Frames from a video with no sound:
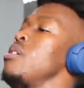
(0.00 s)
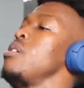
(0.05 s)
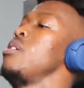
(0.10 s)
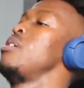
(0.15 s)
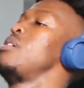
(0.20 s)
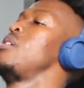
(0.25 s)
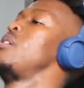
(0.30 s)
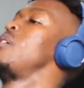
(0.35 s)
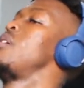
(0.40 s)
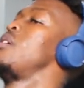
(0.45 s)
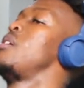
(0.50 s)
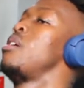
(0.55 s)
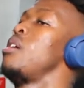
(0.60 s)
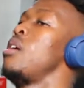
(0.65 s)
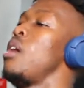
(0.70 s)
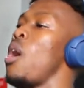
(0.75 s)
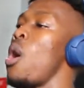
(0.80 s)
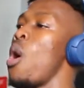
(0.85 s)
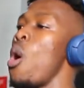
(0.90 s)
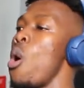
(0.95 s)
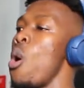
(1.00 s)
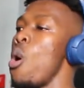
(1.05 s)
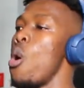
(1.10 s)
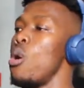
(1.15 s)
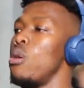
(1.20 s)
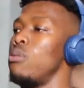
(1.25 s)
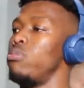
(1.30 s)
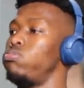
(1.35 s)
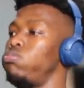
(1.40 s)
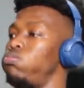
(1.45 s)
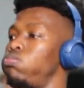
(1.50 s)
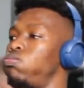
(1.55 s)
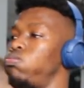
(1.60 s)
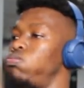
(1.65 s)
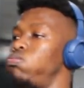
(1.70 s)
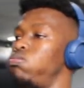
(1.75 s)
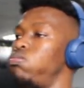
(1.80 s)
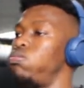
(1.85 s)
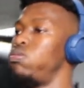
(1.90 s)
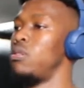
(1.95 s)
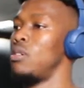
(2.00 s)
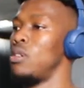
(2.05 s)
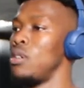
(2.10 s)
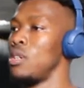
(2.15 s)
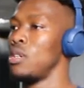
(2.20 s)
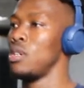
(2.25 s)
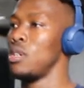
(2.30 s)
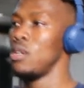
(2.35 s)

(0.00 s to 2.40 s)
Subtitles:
the amount of food, the type of food.